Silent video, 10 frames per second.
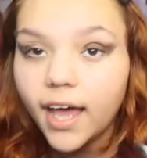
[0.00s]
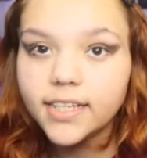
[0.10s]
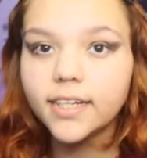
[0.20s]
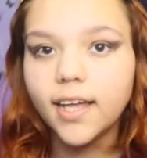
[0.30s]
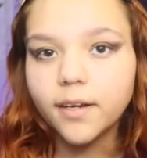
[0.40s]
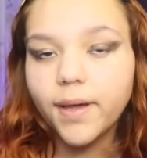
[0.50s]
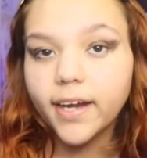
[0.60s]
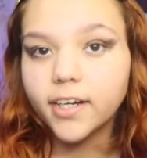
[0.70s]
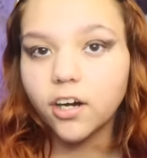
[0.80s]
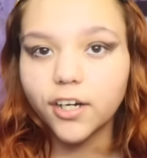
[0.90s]
Guys, I dyed my
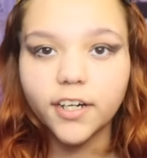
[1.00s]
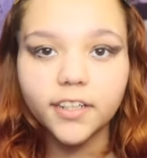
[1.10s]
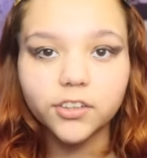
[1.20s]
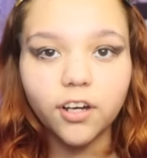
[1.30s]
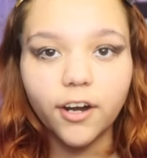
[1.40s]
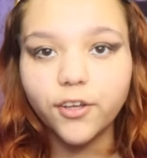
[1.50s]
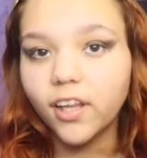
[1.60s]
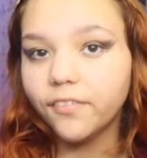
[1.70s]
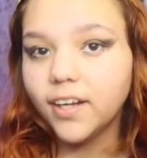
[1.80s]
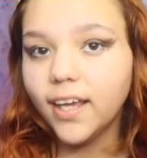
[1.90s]
hair darker. Are you
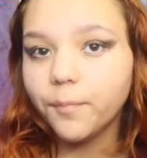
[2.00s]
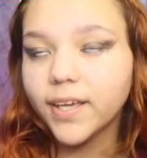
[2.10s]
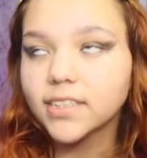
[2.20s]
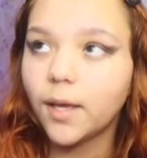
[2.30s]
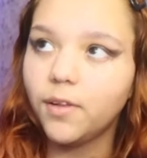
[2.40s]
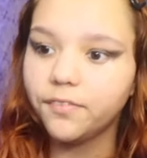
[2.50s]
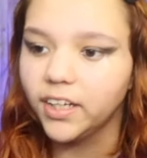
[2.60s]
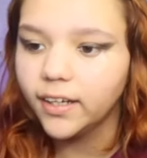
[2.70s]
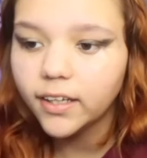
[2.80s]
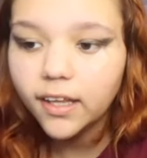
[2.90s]
loving it? Because I'm loving it.